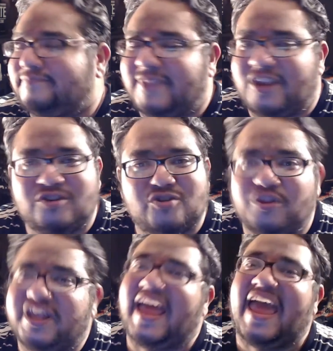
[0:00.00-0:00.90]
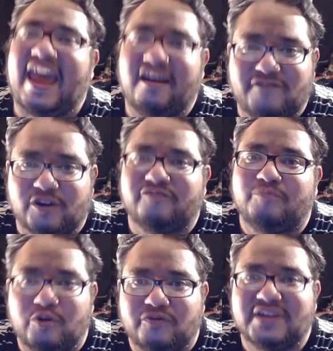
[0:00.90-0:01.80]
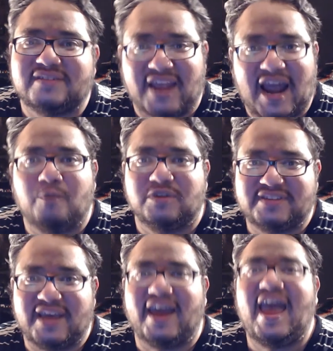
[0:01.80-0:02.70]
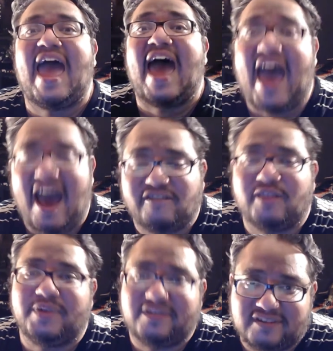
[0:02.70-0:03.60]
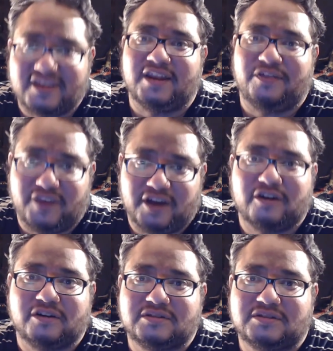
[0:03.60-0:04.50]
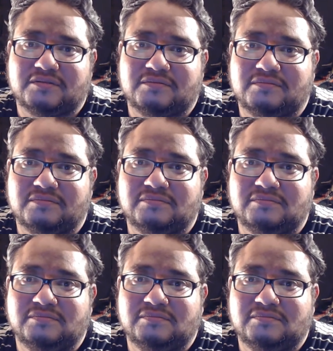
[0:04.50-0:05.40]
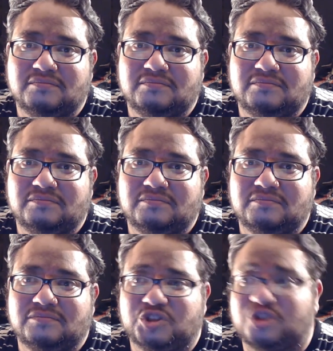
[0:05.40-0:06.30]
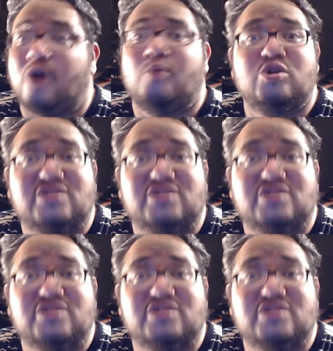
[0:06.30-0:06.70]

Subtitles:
There's only a handful of movies that I would say have to be seen in theaters. Star Wars